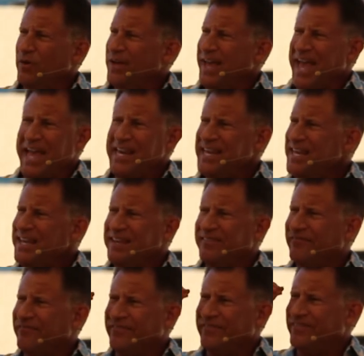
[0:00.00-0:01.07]
put
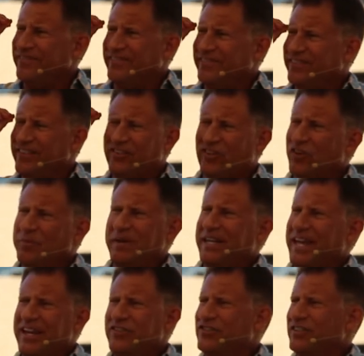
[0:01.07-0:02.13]
any
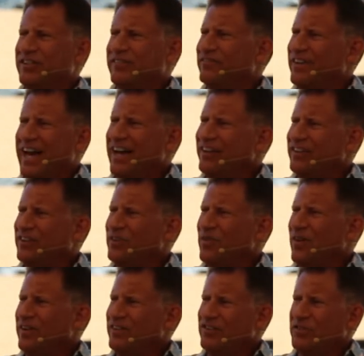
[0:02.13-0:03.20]
determination of value
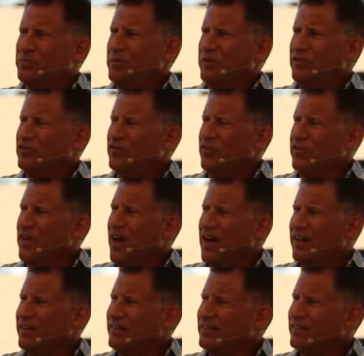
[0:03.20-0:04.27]
on a spiritual
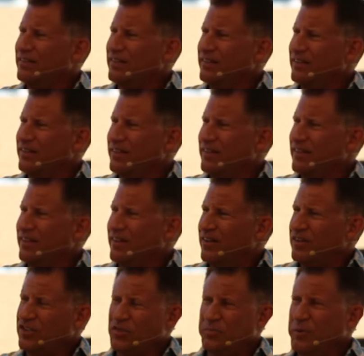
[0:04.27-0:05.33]
thought,
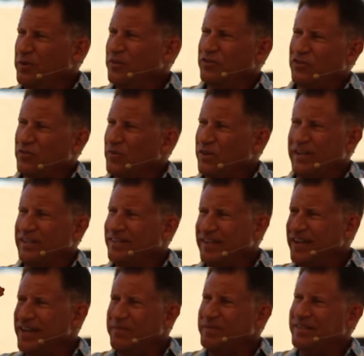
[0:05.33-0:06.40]
a spiritual word.
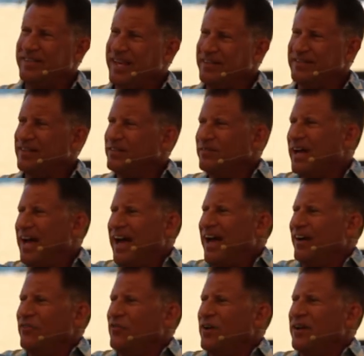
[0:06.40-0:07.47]
To him, it has,
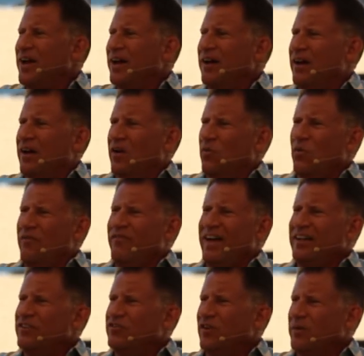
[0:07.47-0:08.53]
how do I, what
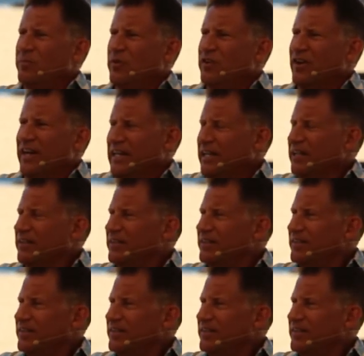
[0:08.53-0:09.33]
value do I put on it?